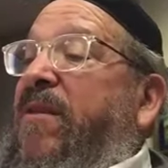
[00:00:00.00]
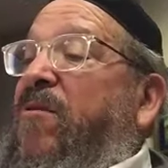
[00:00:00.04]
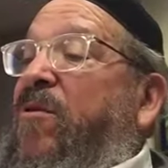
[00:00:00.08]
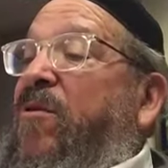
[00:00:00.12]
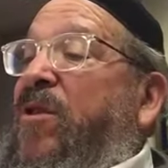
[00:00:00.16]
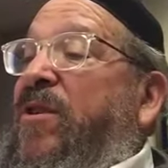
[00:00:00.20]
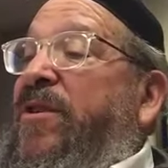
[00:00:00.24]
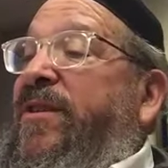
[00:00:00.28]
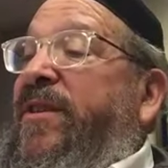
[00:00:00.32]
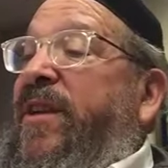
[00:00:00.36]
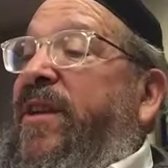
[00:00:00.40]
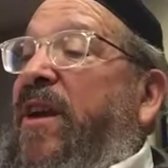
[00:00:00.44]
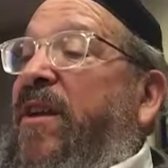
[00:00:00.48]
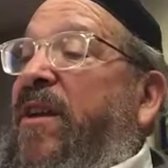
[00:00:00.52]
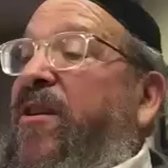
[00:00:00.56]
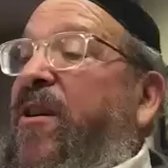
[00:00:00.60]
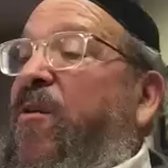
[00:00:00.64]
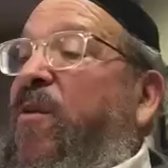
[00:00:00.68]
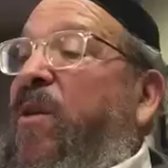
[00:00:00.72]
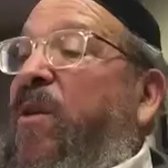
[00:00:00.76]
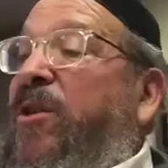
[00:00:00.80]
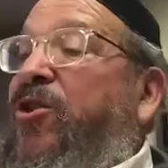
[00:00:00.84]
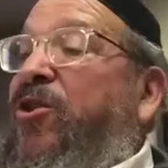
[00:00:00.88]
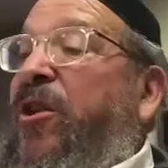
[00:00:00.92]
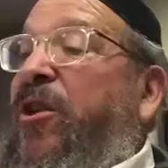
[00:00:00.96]

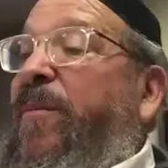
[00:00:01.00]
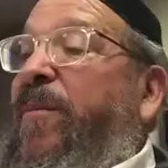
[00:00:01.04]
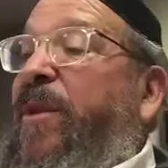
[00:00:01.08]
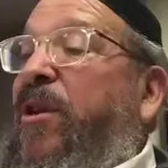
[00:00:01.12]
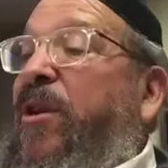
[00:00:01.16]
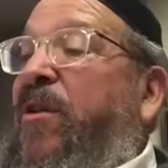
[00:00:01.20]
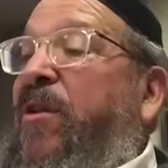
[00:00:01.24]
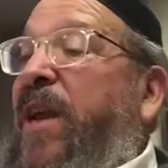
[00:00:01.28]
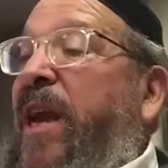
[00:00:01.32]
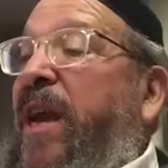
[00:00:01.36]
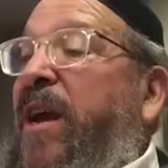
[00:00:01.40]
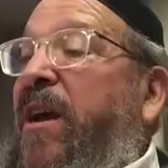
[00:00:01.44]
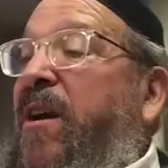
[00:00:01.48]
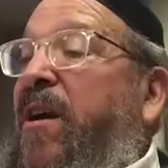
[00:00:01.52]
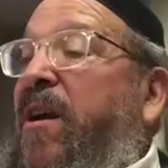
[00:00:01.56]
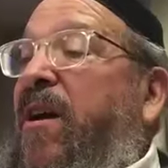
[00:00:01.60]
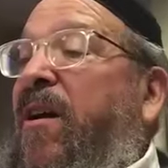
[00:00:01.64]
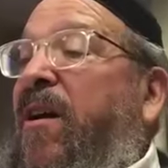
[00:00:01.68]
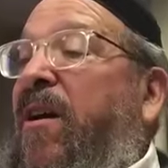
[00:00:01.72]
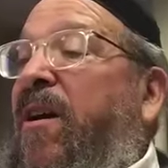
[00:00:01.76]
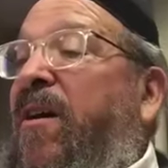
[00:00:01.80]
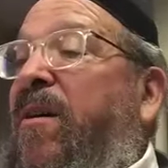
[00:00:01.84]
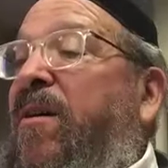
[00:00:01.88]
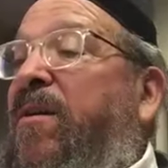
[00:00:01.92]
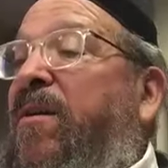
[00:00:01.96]
Unasano Hashem
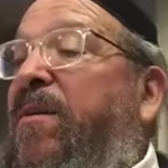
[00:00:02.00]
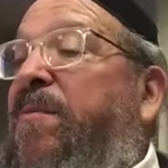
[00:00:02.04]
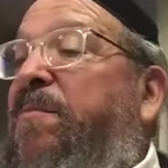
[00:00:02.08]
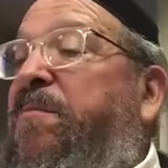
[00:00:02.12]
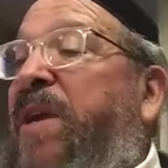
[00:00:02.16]
elokecha